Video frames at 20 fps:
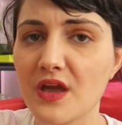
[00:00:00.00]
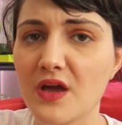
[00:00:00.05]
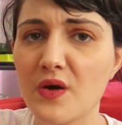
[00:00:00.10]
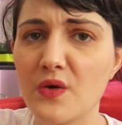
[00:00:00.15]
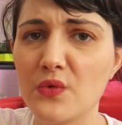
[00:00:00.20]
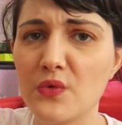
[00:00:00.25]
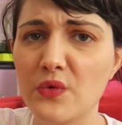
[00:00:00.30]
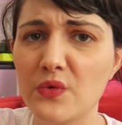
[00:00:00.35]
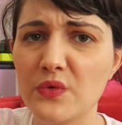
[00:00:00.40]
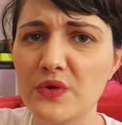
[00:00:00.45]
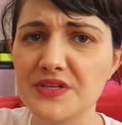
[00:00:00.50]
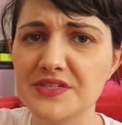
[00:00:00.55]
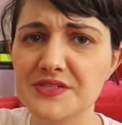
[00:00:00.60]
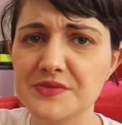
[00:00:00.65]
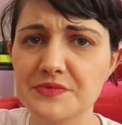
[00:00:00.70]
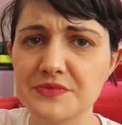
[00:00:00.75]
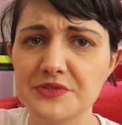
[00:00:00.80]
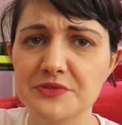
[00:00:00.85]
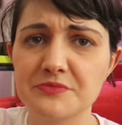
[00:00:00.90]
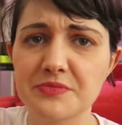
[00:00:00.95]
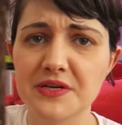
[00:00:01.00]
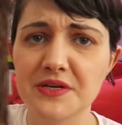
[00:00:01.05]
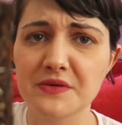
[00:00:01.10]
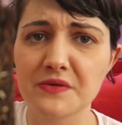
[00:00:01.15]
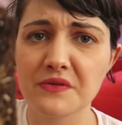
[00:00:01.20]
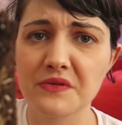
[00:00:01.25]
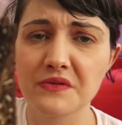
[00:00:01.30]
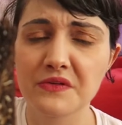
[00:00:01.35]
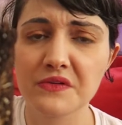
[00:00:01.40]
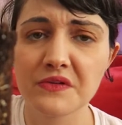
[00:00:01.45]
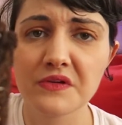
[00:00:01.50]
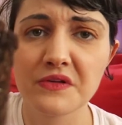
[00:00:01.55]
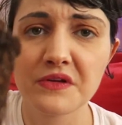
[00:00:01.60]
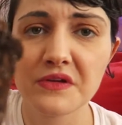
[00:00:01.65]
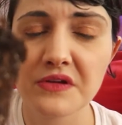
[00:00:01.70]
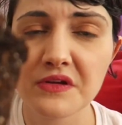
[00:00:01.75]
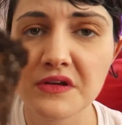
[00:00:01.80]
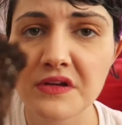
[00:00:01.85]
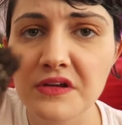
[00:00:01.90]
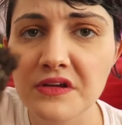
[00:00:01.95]
Oh, he's root bound.
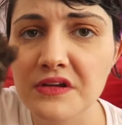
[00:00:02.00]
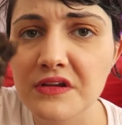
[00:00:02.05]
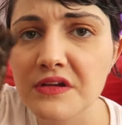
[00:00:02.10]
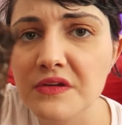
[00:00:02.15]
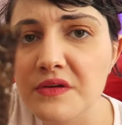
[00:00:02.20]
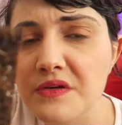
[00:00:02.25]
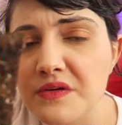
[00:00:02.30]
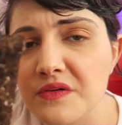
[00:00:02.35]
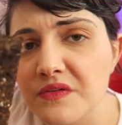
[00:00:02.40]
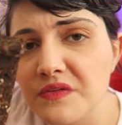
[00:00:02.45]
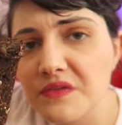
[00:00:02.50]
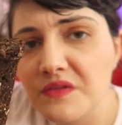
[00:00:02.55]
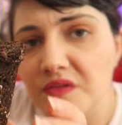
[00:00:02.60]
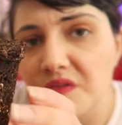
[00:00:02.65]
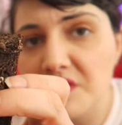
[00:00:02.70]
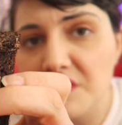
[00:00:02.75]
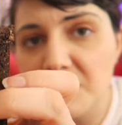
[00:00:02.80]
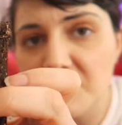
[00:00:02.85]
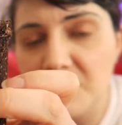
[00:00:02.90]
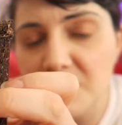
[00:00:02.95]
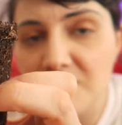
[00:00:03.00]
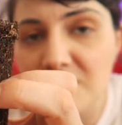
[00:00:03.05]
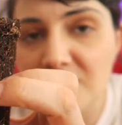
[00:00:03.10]
Can you guys see this?